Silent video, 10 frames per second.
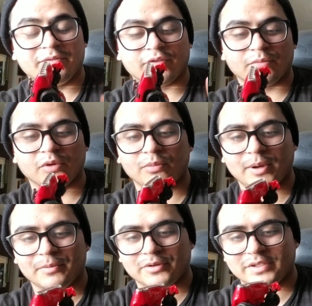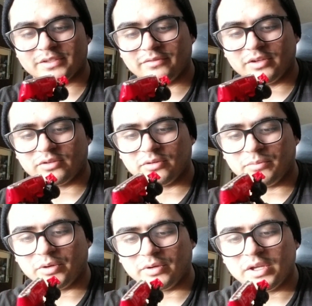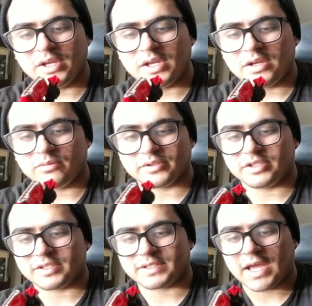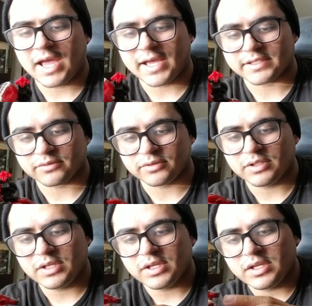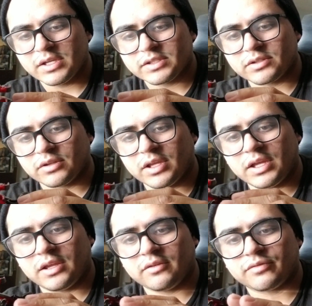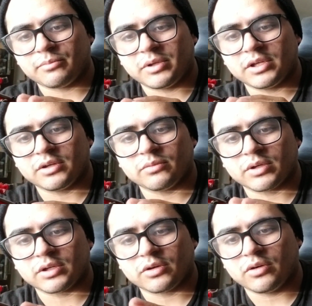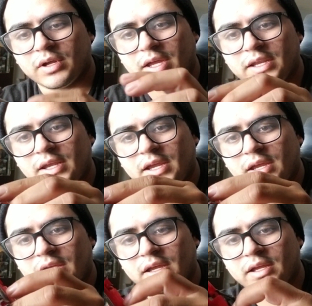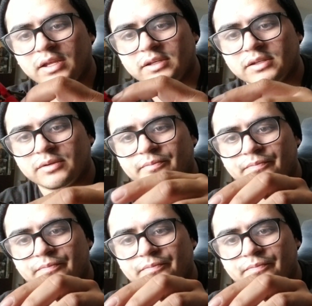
from robot mode into vehicle mode was just a hassle. So then from here we're gonna go ahead and